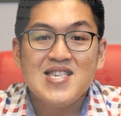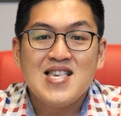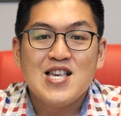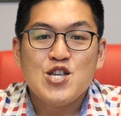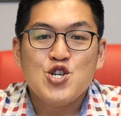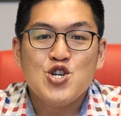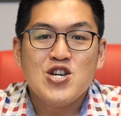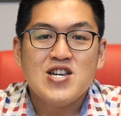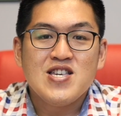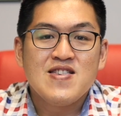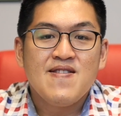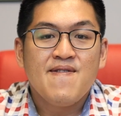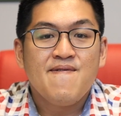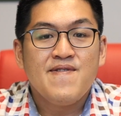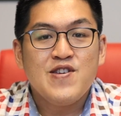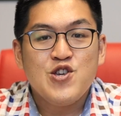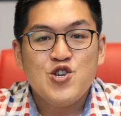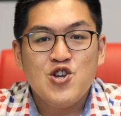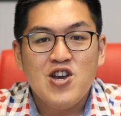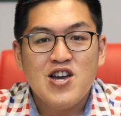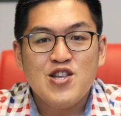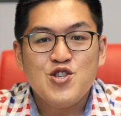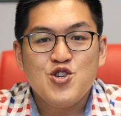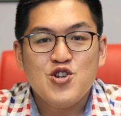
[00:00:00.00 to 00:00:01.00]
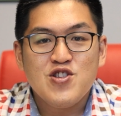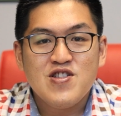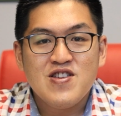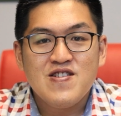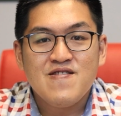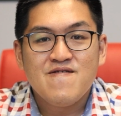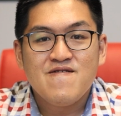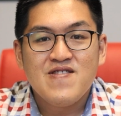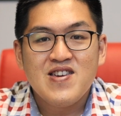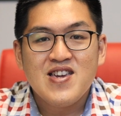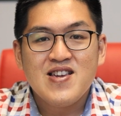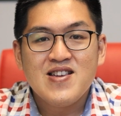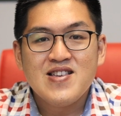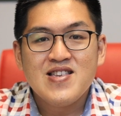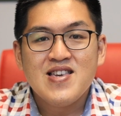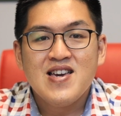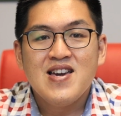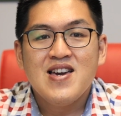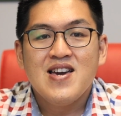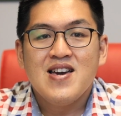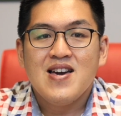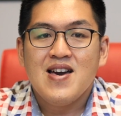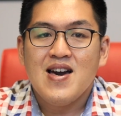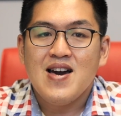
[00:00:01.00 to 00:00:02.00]
such as feature engineering,
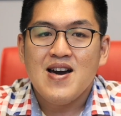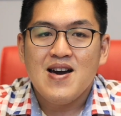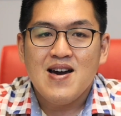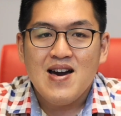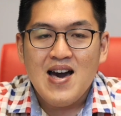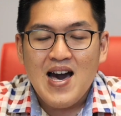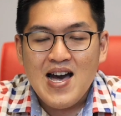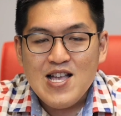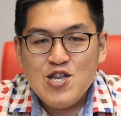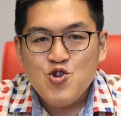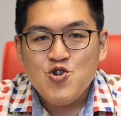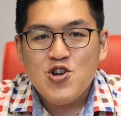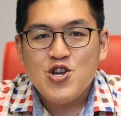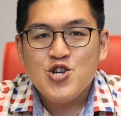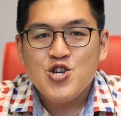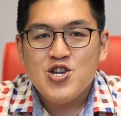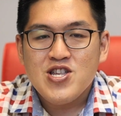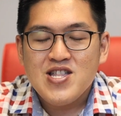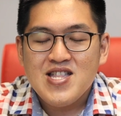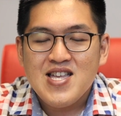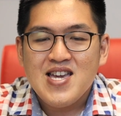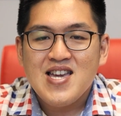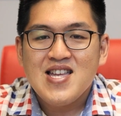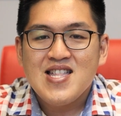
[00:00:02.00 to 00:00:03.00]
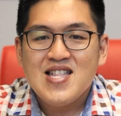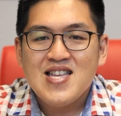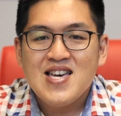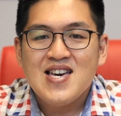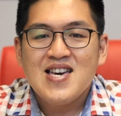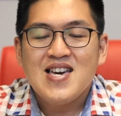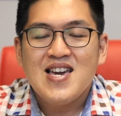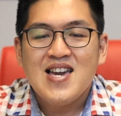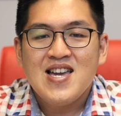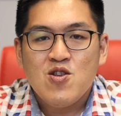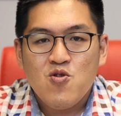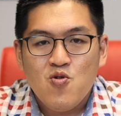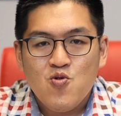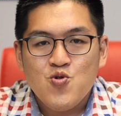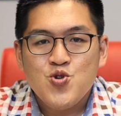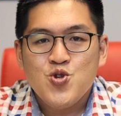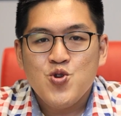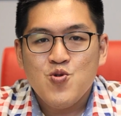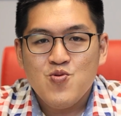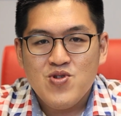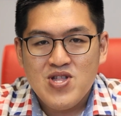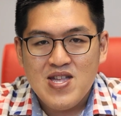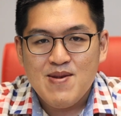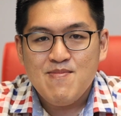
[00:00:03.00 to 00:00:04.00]
uh, unstructured data, and
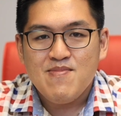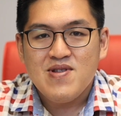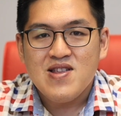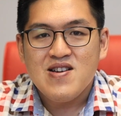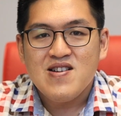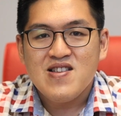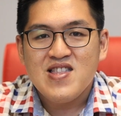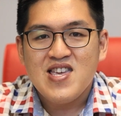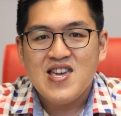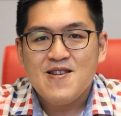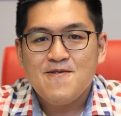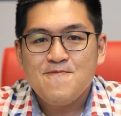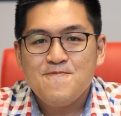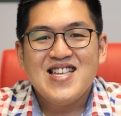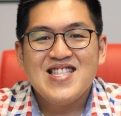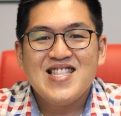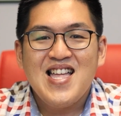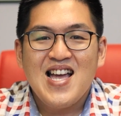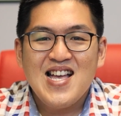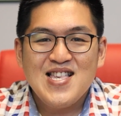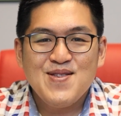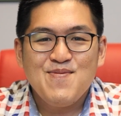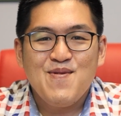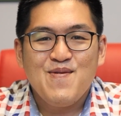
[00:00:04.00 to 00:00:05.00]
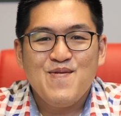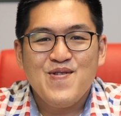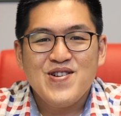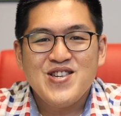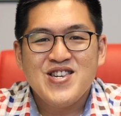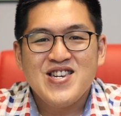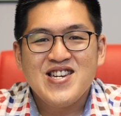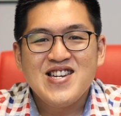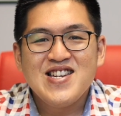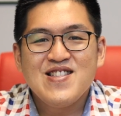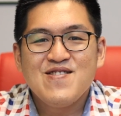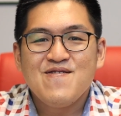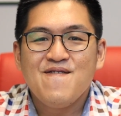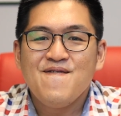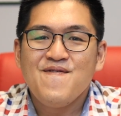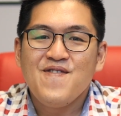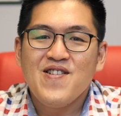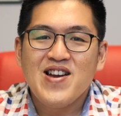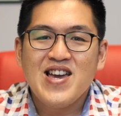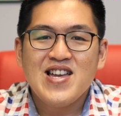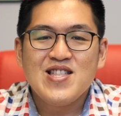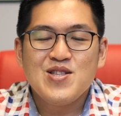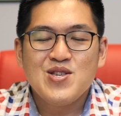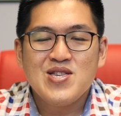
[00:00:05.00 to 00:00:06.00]
also deep learning. Thanks for watching. Don't
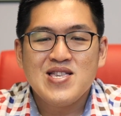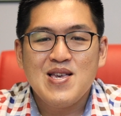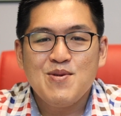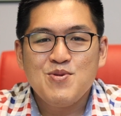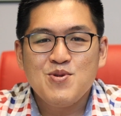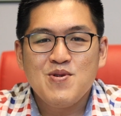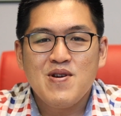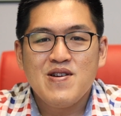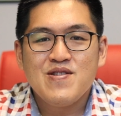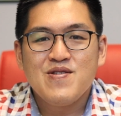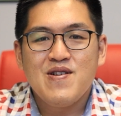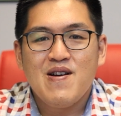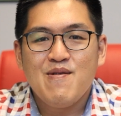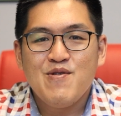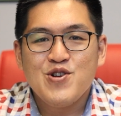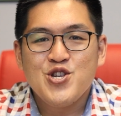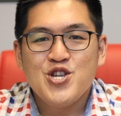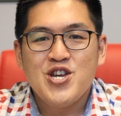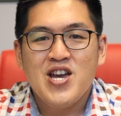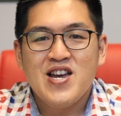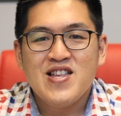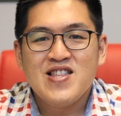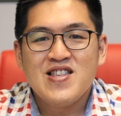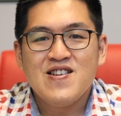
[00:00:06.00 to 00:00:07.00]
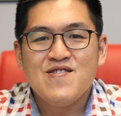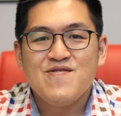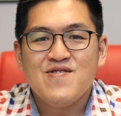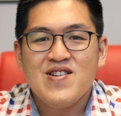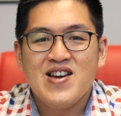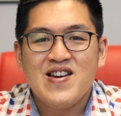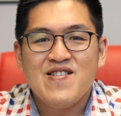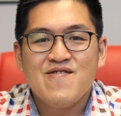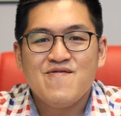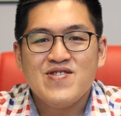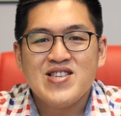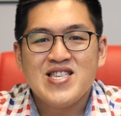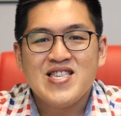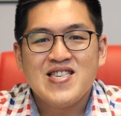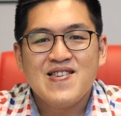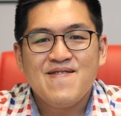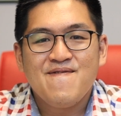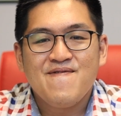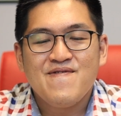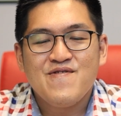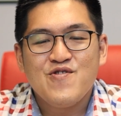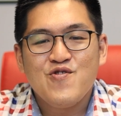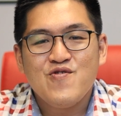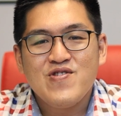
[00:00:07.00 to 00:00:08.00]
forget to subscribe to our channel and
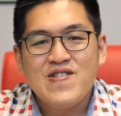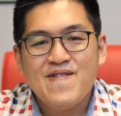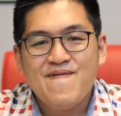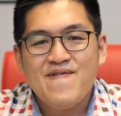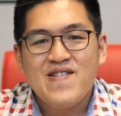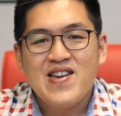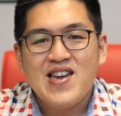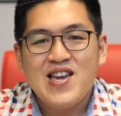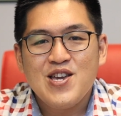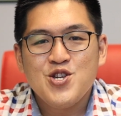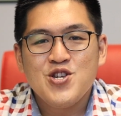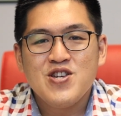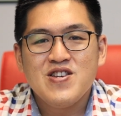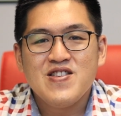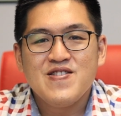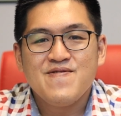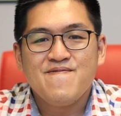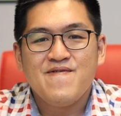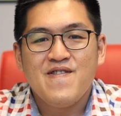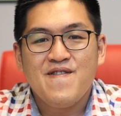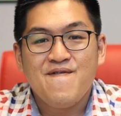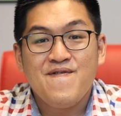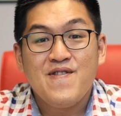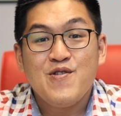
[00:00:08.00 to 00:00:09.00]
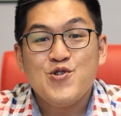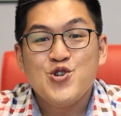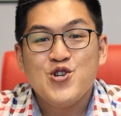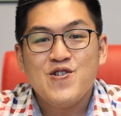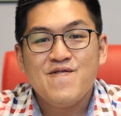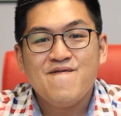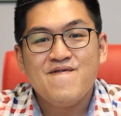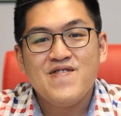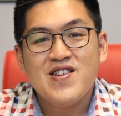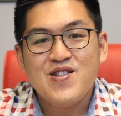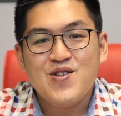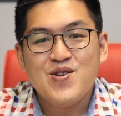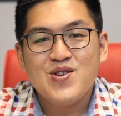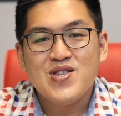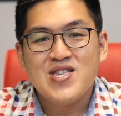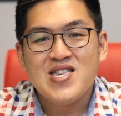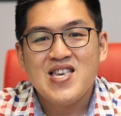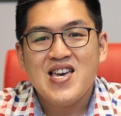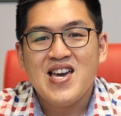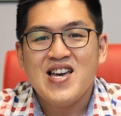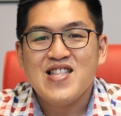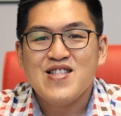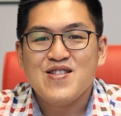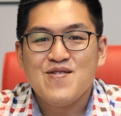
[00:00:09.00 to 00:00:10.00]
receive notifications for future
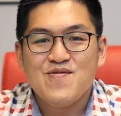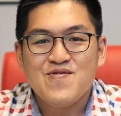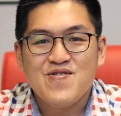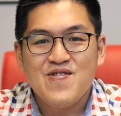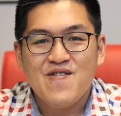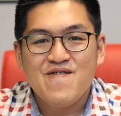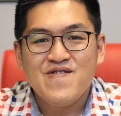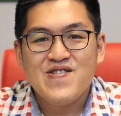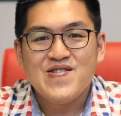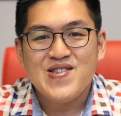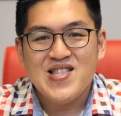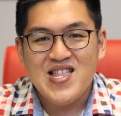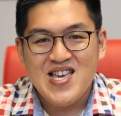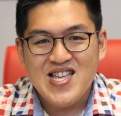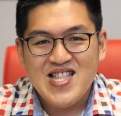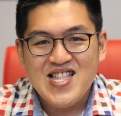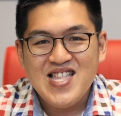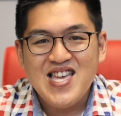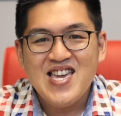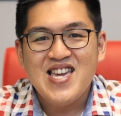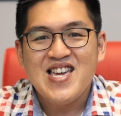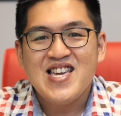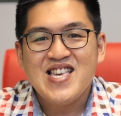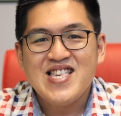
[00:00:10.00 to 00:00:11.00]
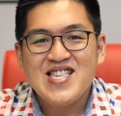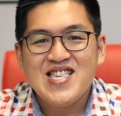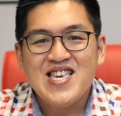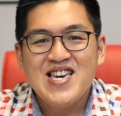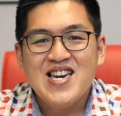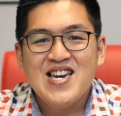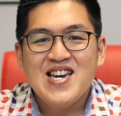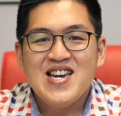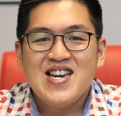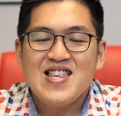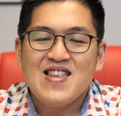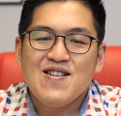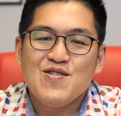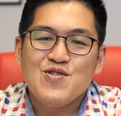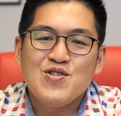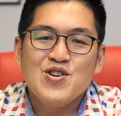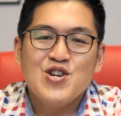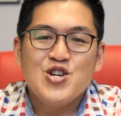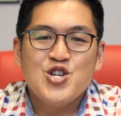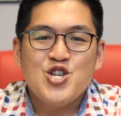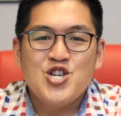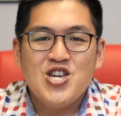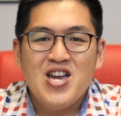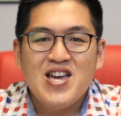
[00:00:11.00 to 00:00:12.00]
videos and tutorials like this. Now,
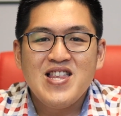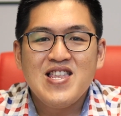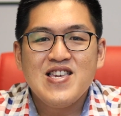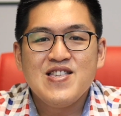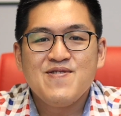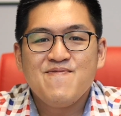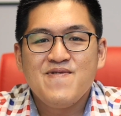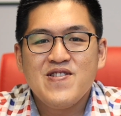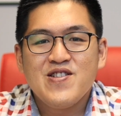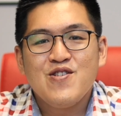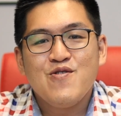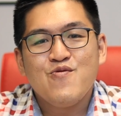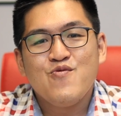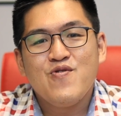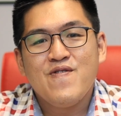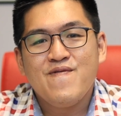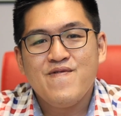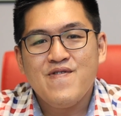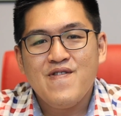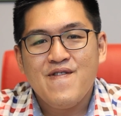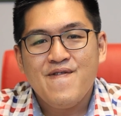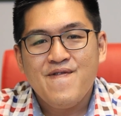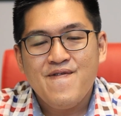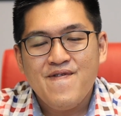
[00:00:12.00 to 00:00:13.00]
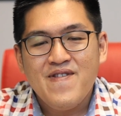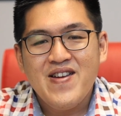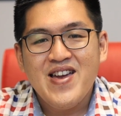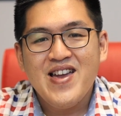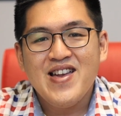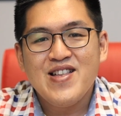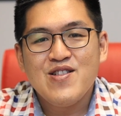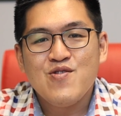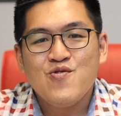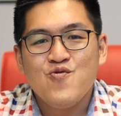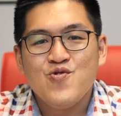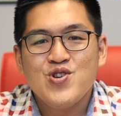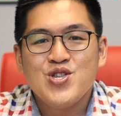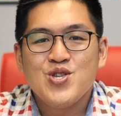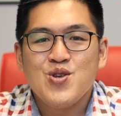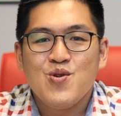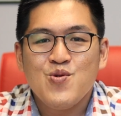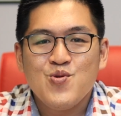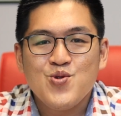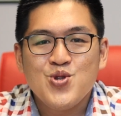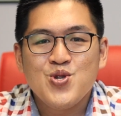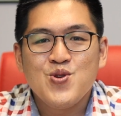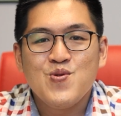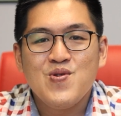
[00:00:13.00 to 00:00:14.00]
share this video with your friend who is
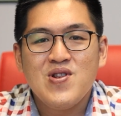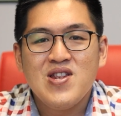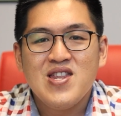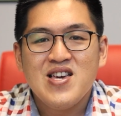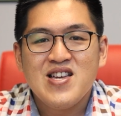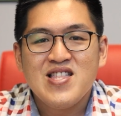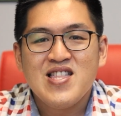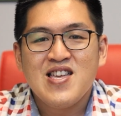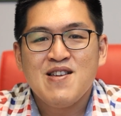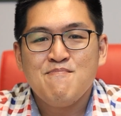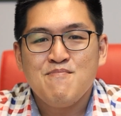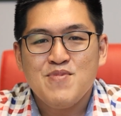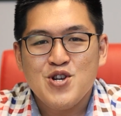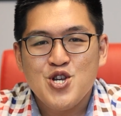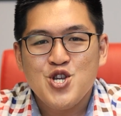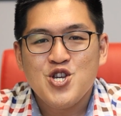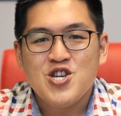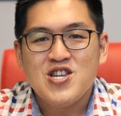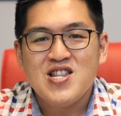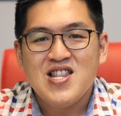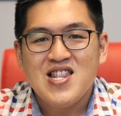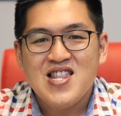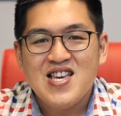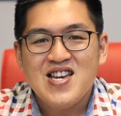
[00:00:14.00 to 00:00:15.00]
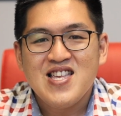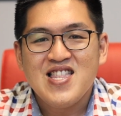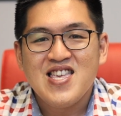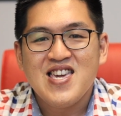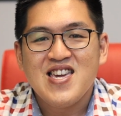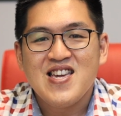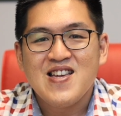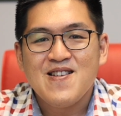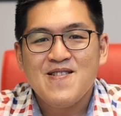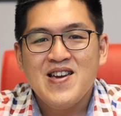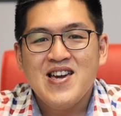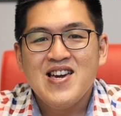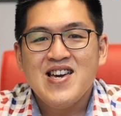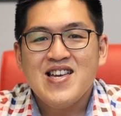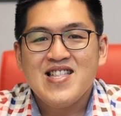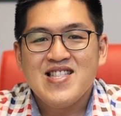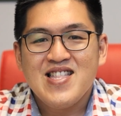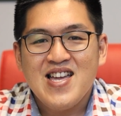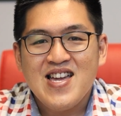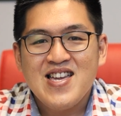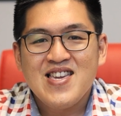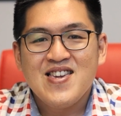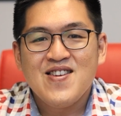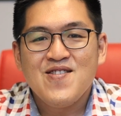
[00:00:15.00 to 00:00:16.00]
also learning machine learning.
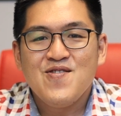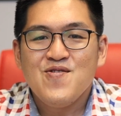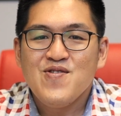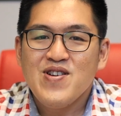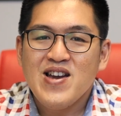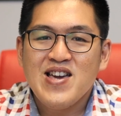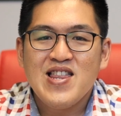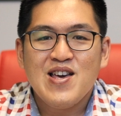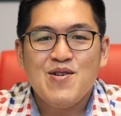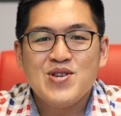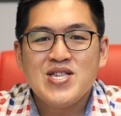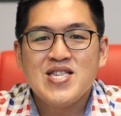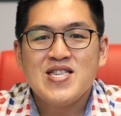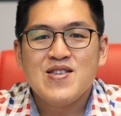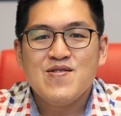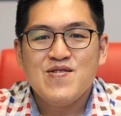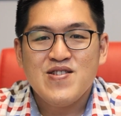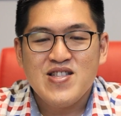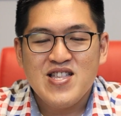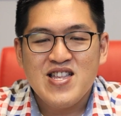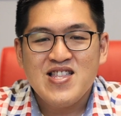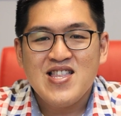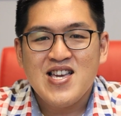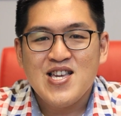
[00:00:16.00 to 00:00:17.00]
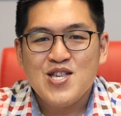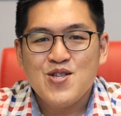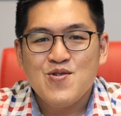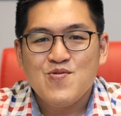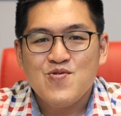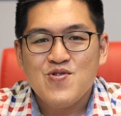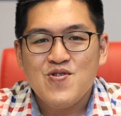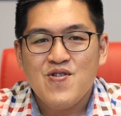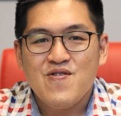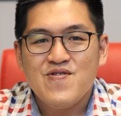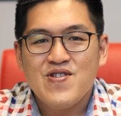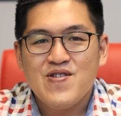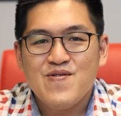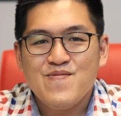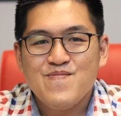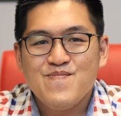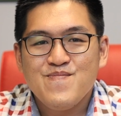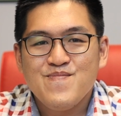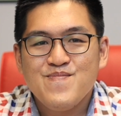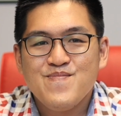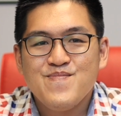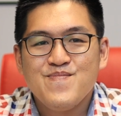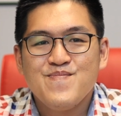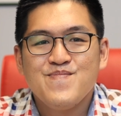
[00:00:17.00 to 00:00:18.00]
Thank you, and I will see you in the next
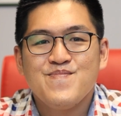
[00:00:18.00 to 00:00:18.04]
tutorial.